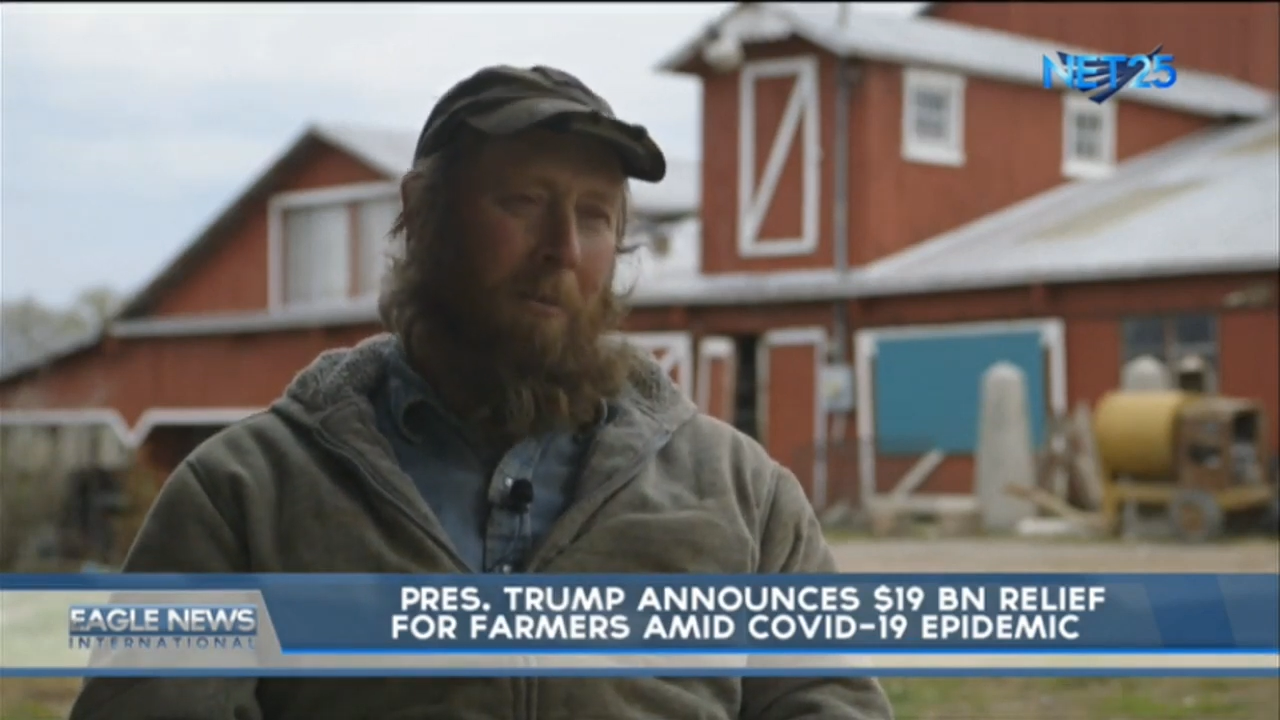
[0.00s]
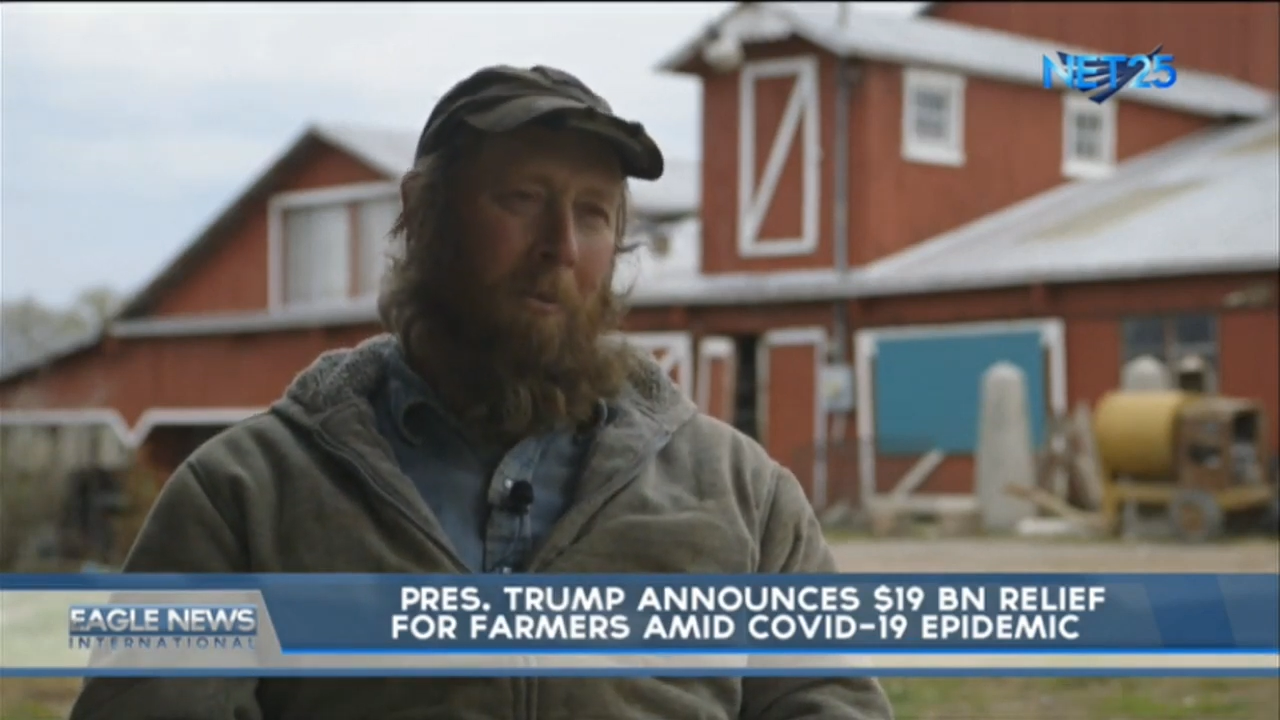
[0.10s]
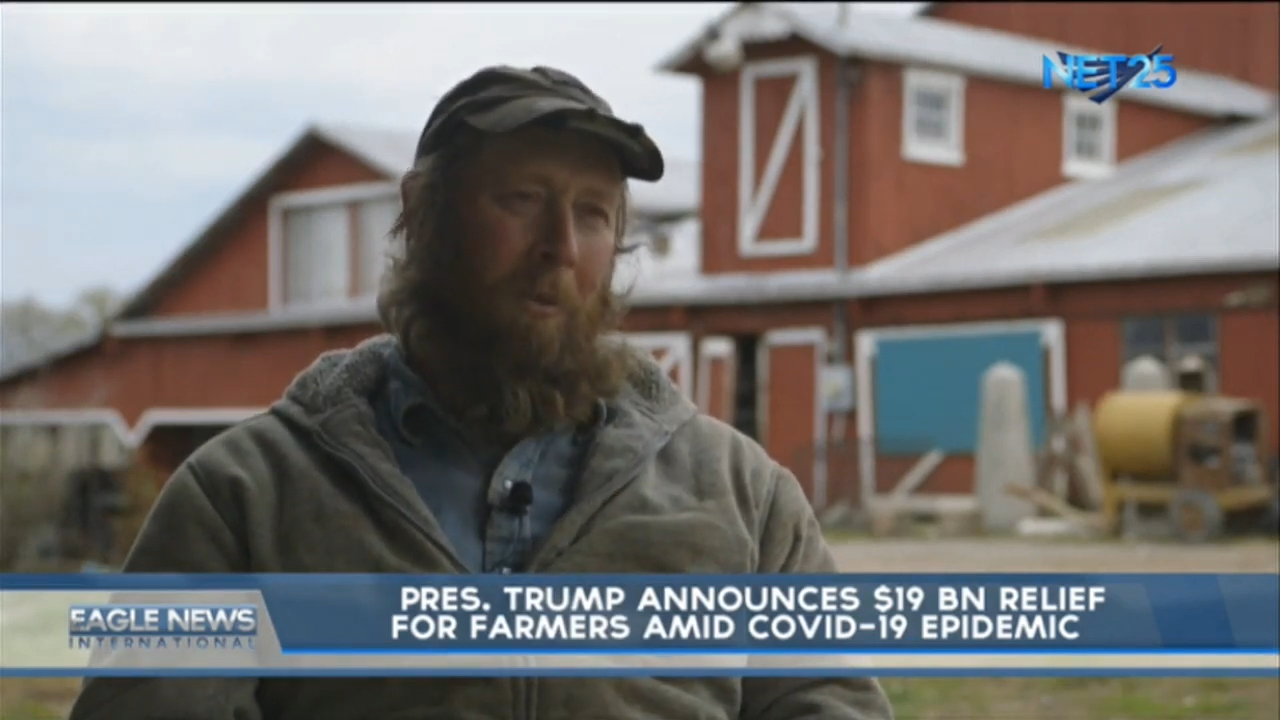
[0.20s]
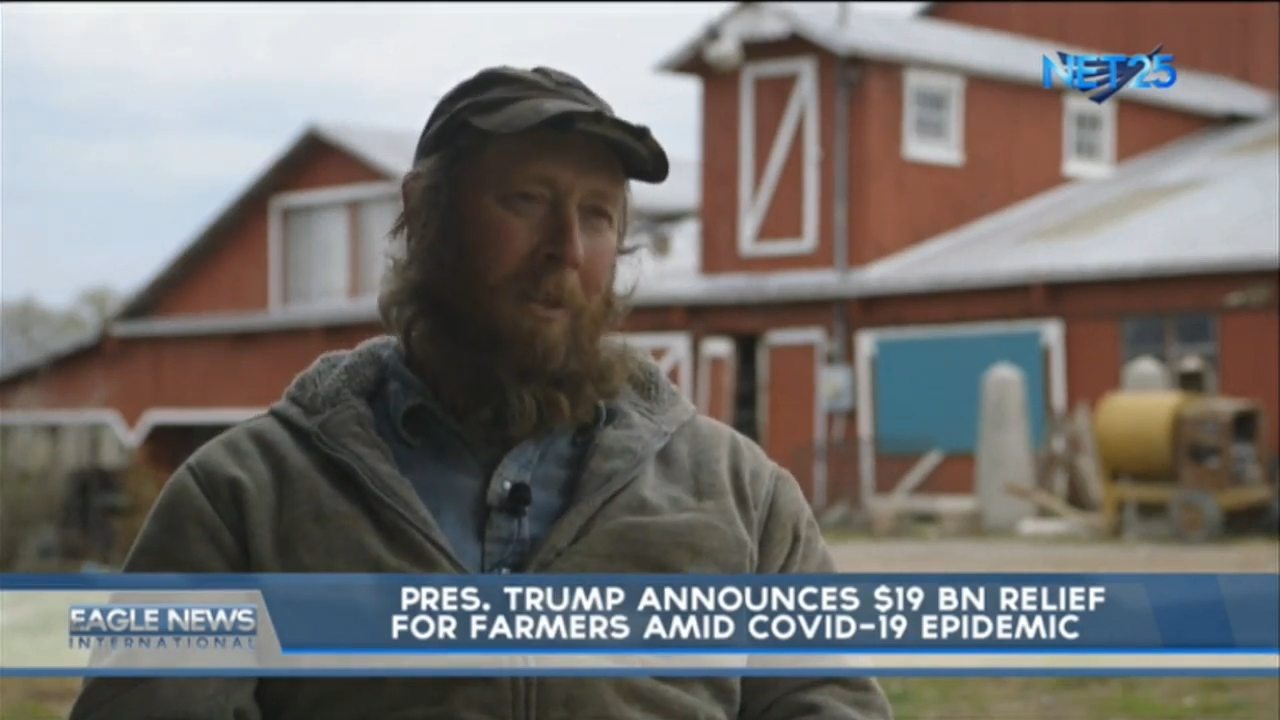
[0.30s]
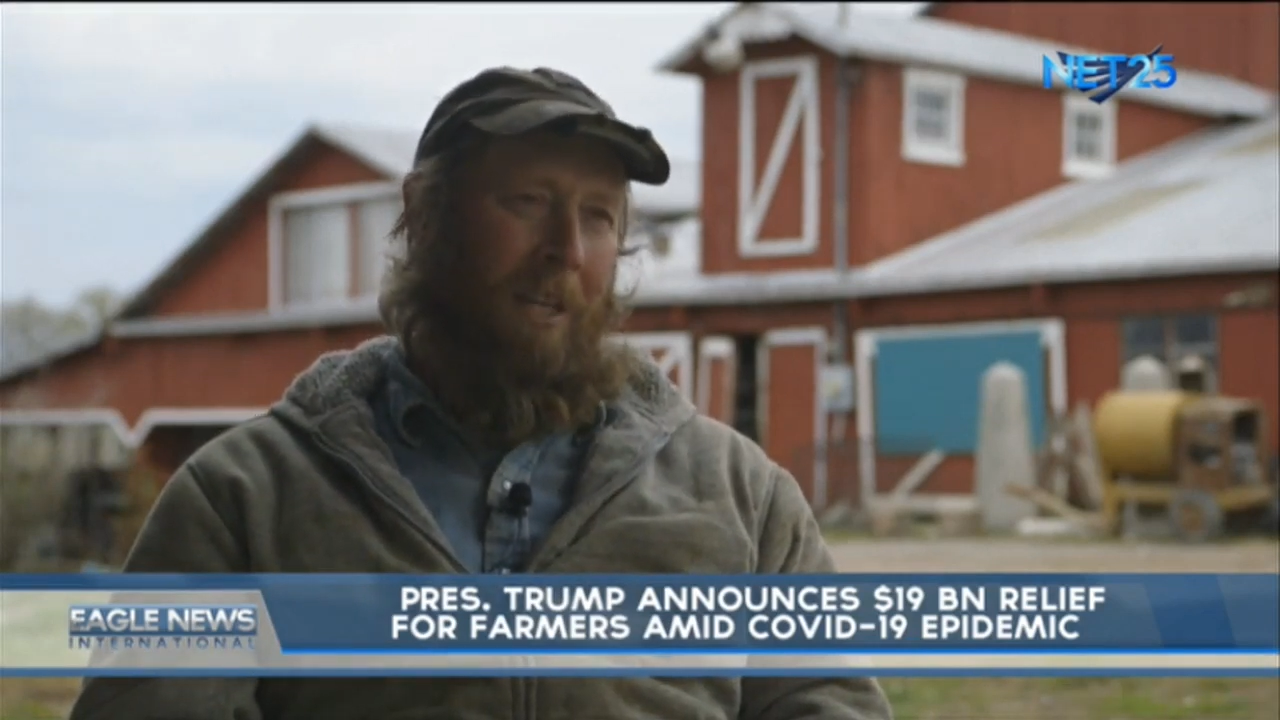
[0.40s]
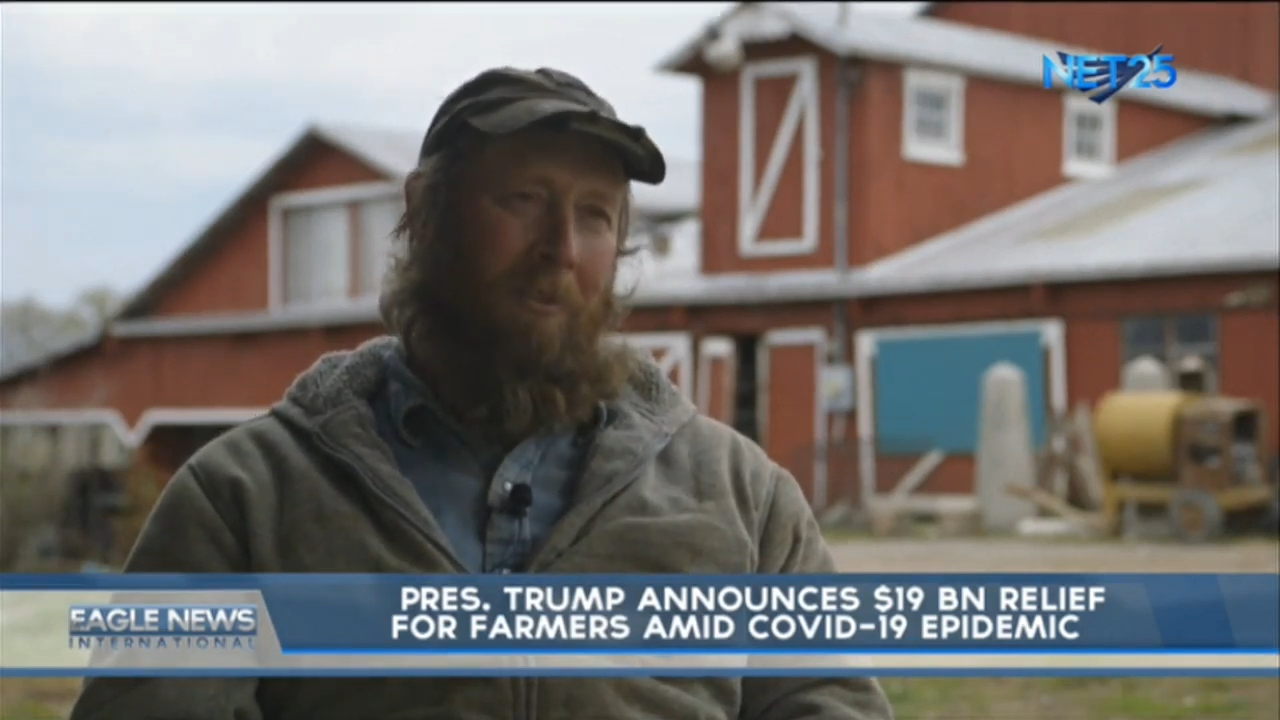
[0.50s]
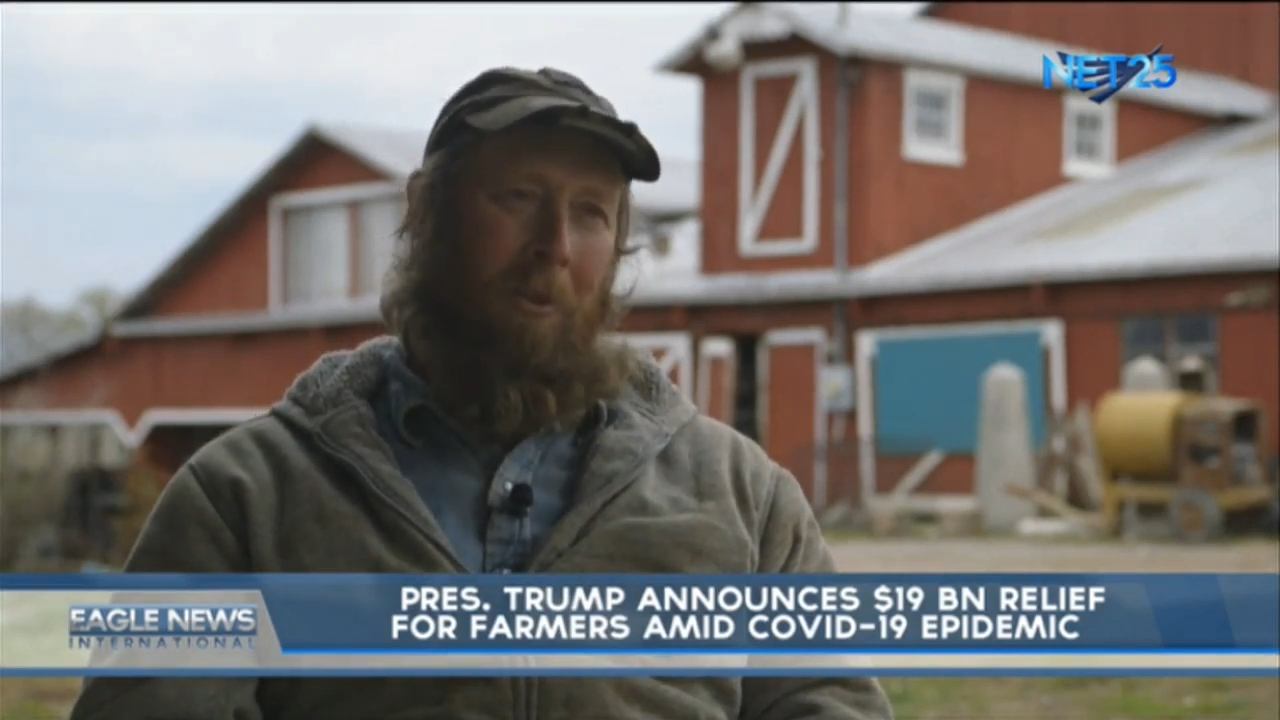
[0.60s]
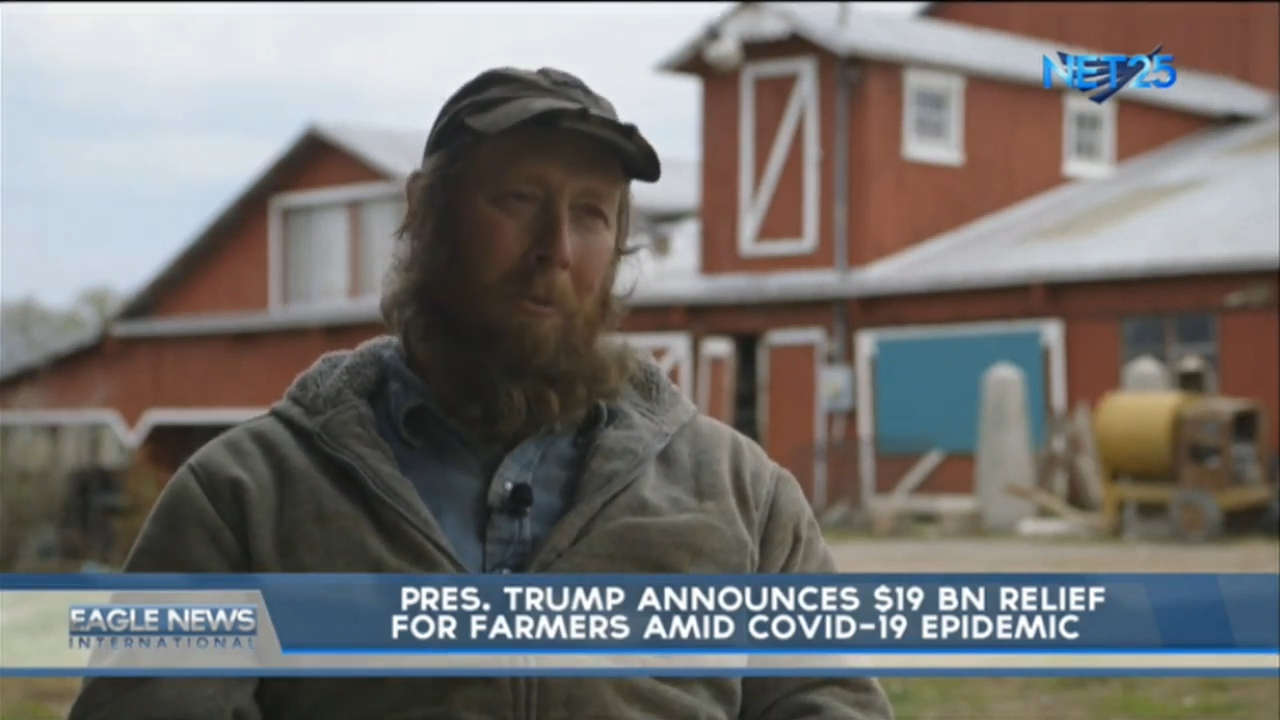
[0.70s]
when things go